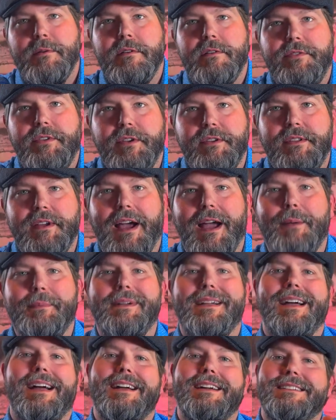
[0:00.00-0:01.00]
review time,
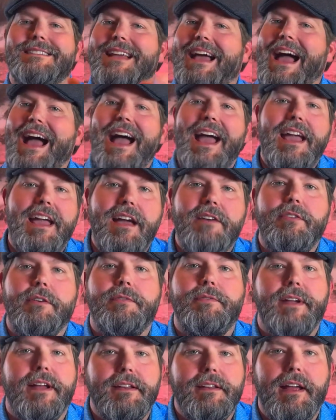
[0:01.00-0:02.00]
guys. I have a
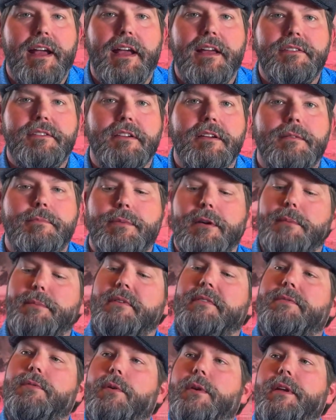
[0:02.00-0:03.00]
fantastic
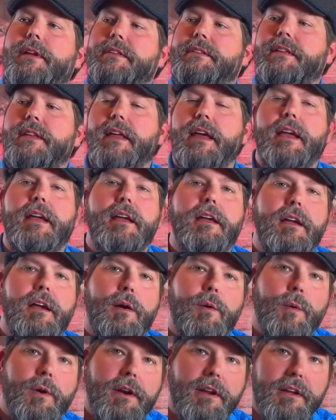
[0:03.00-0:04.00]
bourbon for you today.
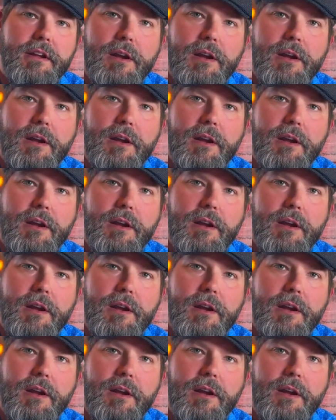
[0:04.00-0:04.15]
We're going to